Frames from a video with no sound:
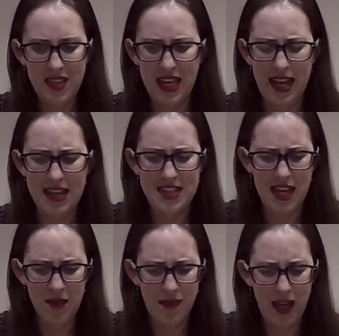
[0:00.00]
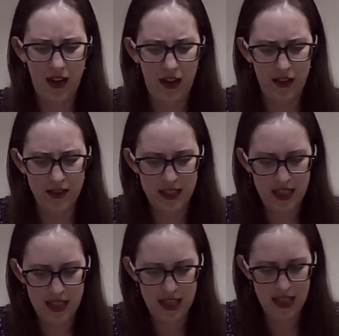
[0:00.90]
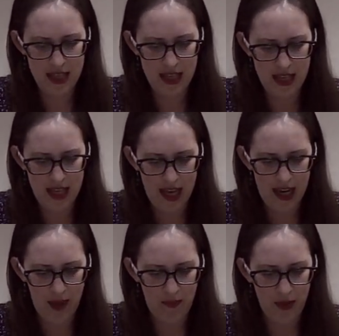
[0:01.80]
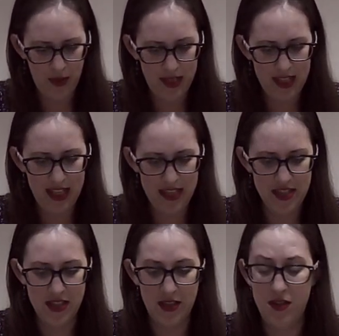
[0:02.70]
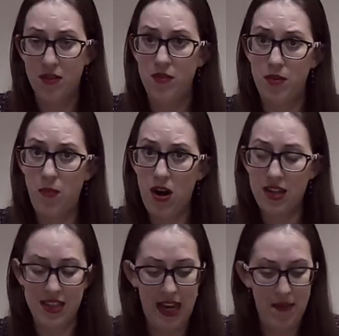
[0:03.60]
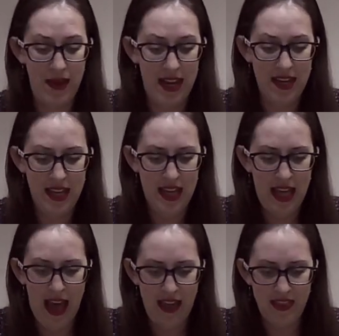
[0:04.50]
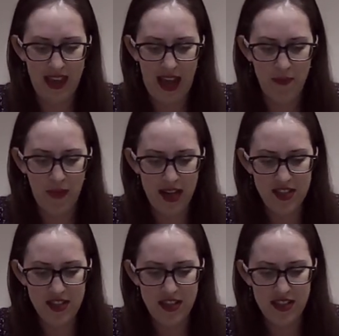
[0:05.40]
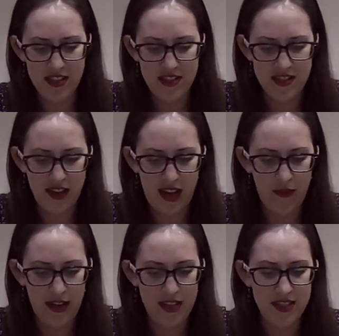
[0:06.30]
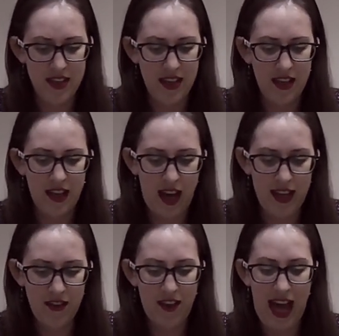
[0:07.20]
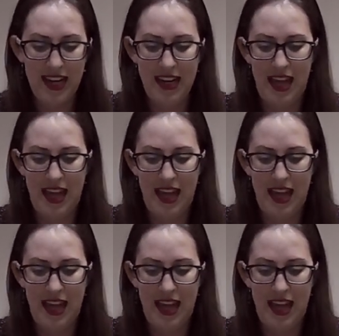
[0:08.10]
and I take my awl, and I put it against the mark that I made, and then I punch sideways, kind of at an